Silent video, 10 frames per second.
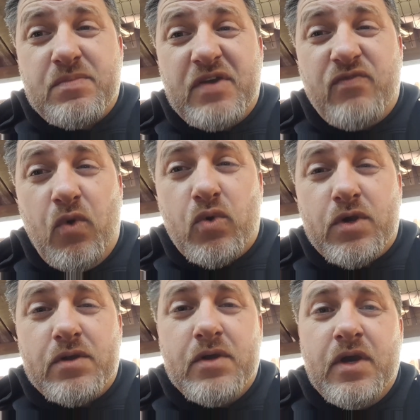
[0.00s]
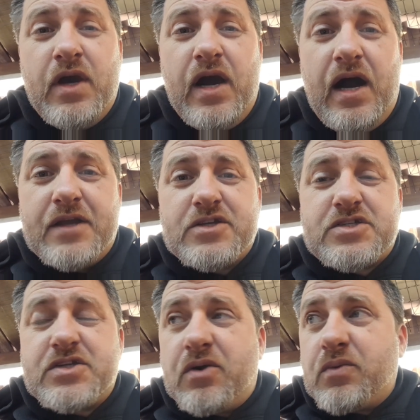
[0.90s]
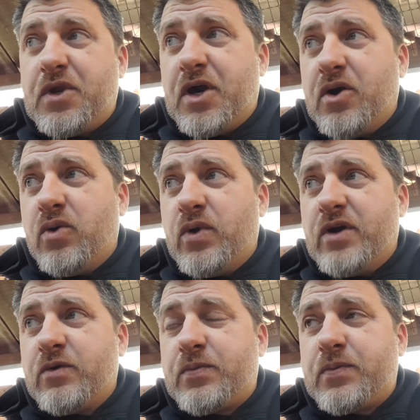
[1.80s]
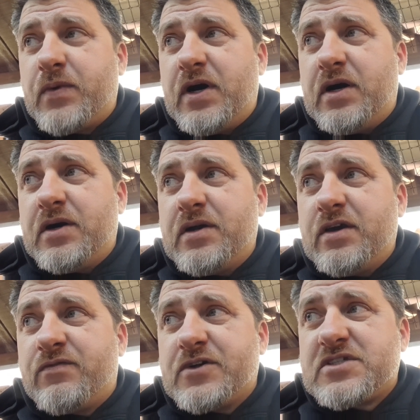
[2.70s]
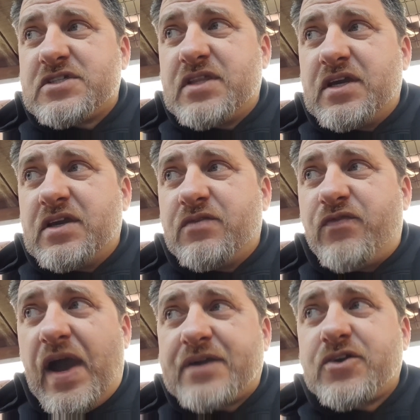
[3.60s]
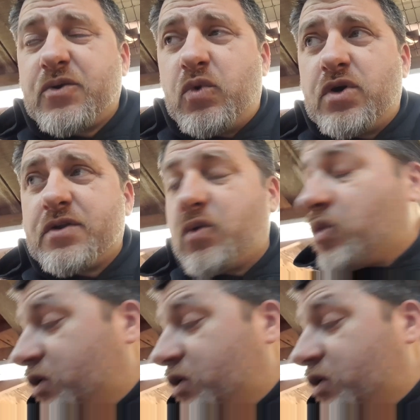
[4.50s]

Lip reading: before. I just don't know if it's the factory one or